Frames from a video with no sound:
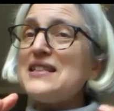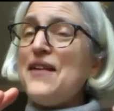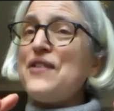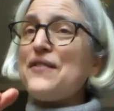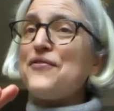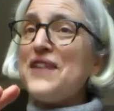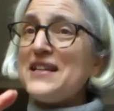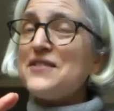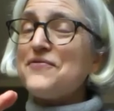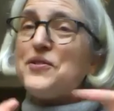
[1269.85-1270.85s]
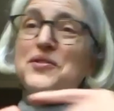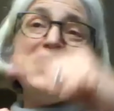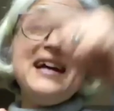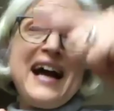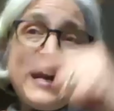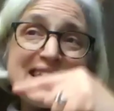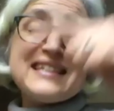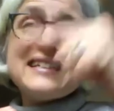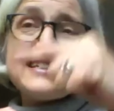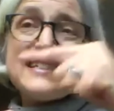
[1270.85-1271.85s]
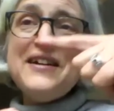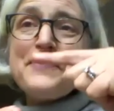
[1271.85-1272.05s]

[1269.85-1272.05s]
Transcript: if that festival hasn't